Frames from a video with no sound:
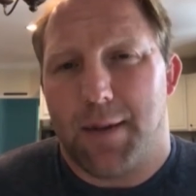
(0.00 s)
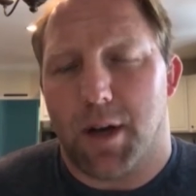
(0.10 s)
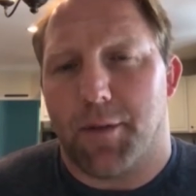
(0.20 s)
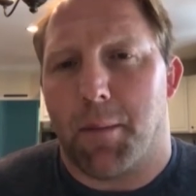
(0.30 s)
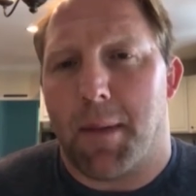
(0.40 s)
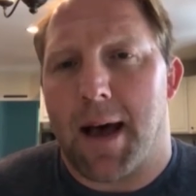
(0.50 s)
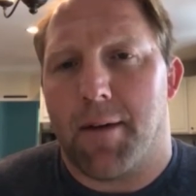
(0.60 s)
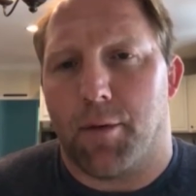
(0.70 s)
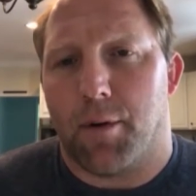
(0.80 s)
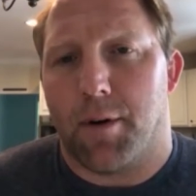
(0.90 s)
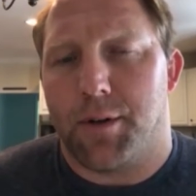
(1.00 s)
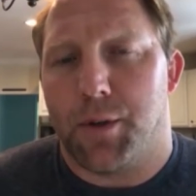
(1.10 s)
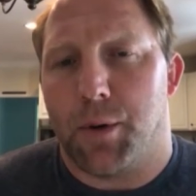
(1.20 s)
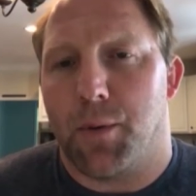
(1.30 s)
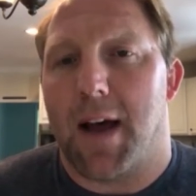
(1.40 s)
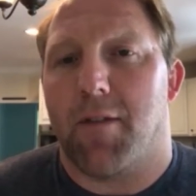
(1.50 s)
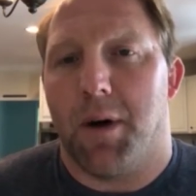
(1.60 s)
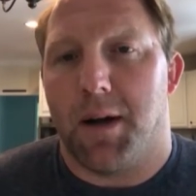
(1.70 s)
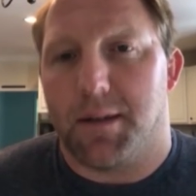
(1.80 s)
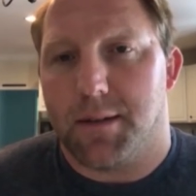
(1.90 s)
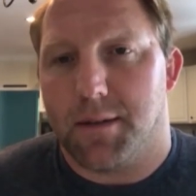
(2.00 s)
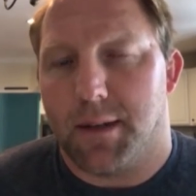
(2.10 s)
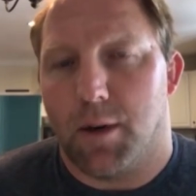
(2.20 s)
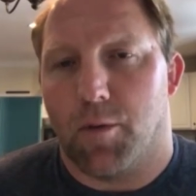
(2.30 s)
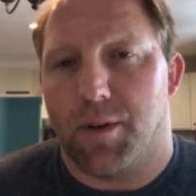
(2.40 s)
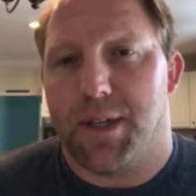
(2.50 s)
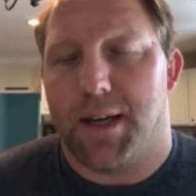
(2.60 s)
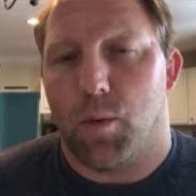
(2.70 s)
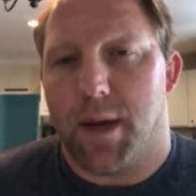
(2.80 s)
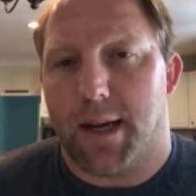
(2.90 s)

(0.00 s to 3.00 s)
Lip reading: he was off the mat for 2.5 months, you know, over 10